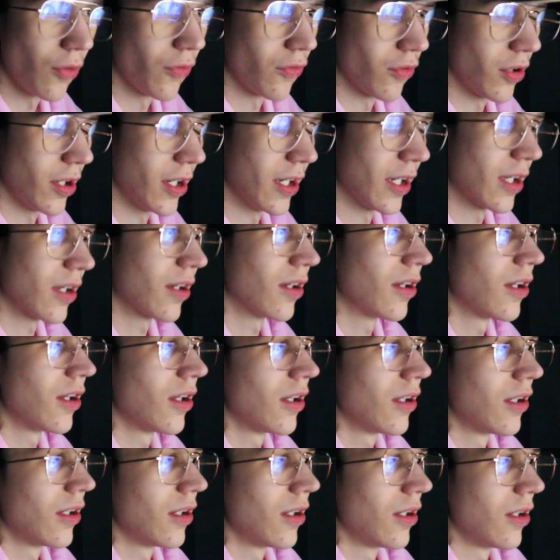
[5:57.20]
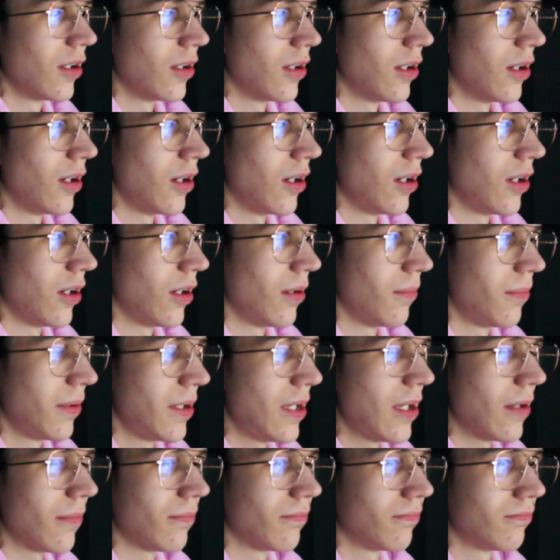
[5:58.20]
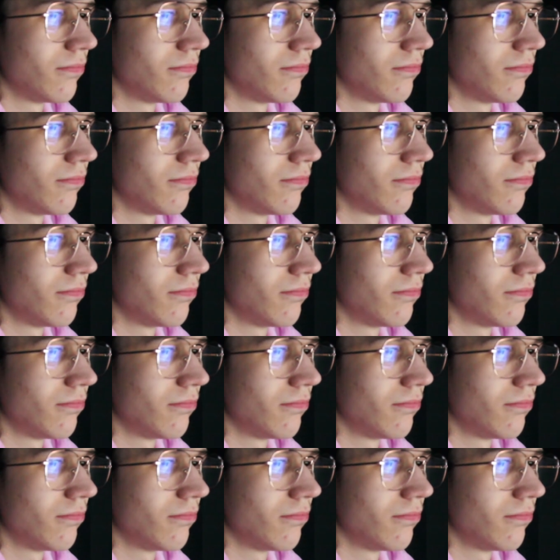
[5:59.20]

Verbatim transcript: of reading uh, but yeah